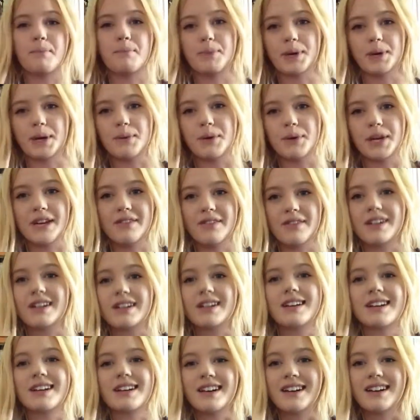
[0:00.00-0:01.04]
But whatever.
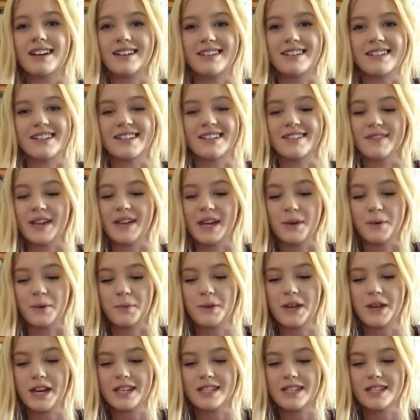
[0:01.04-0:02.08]
I hope
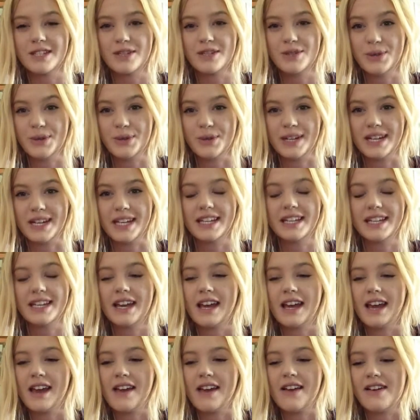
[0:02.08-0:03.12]
you guys enjoyed,
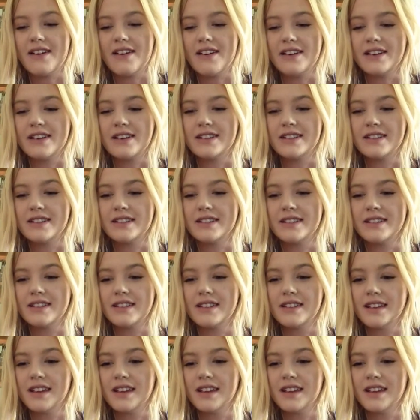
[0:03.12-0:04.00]
and